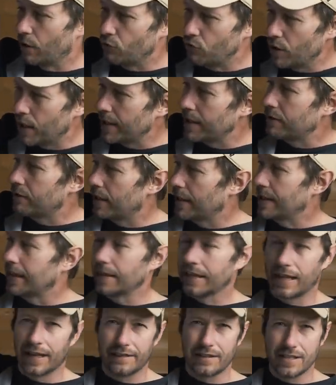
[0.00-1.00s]
I really, really
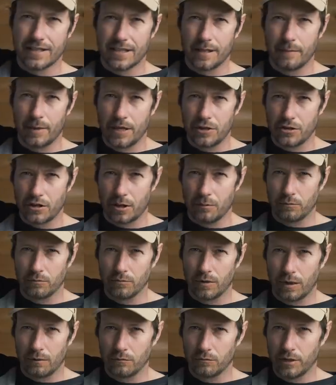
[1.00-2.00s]
like this image.
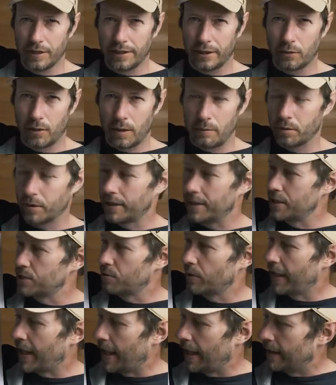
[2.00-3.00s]
I'm really quite pleased with